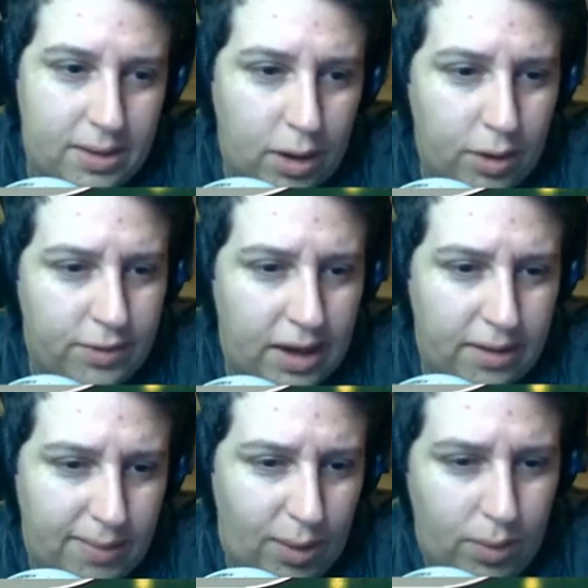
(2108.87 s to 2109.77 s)
Cove
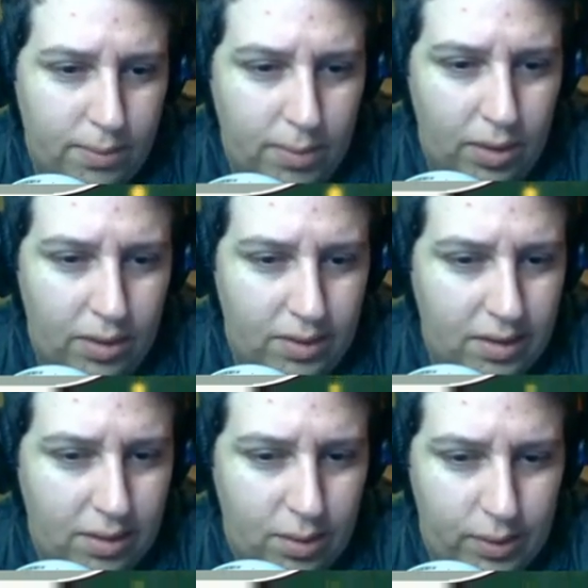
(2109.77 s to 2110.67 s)
gave me one more look
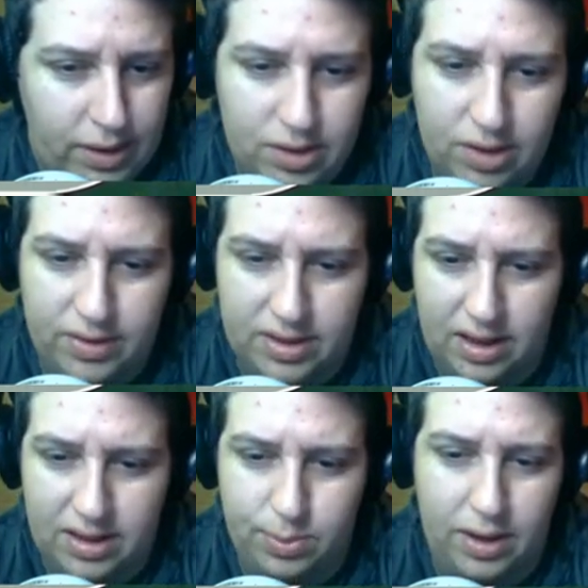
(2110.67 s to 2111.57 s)
in the direction of his
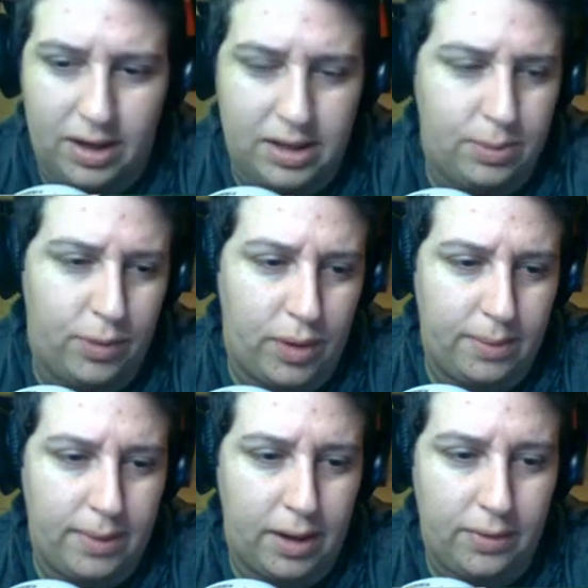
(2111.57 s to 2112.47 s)
lost prize before
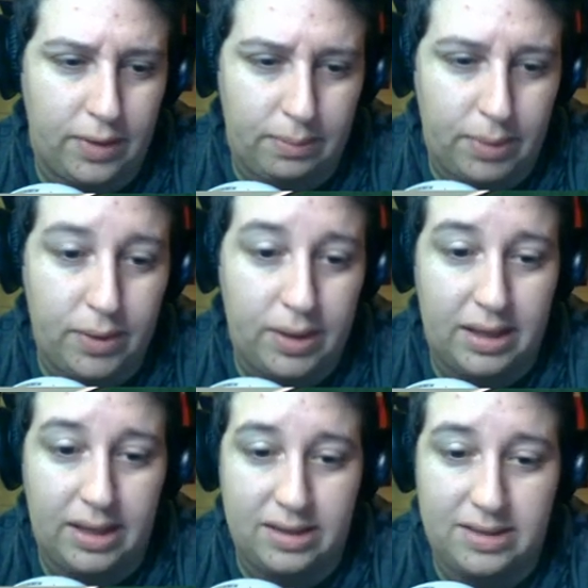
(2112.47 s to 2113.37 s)
coming over and peering at
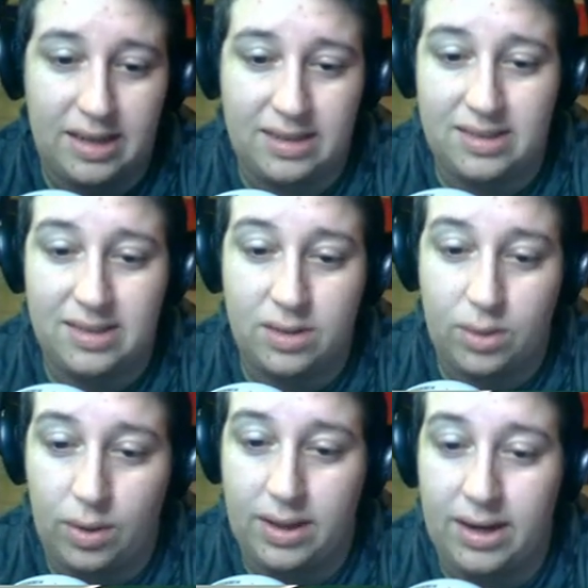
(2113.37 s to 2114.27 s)
the insect still
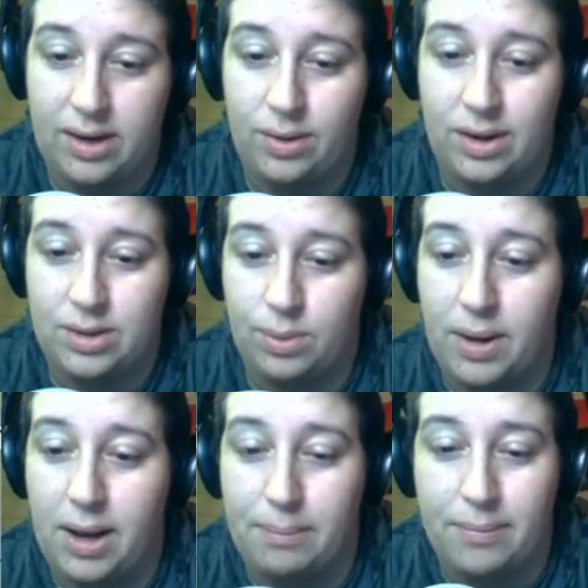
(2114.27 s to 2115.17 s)
crawling across your
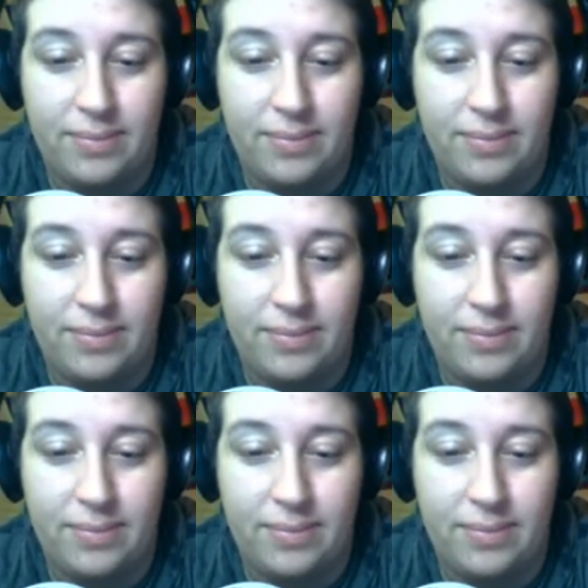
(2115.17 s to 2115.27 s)
palm.